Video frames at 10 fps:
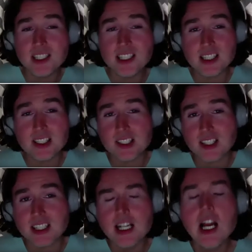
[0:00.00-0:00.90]
because
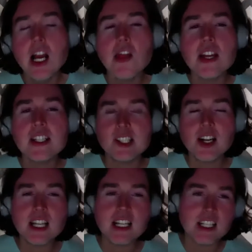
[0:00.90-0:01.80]
like they
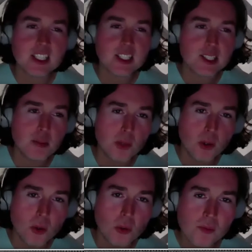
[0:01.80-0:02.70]
saw that as a
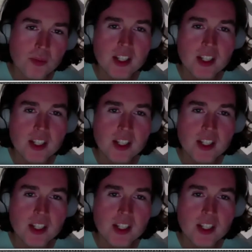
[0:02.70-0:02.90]
symbol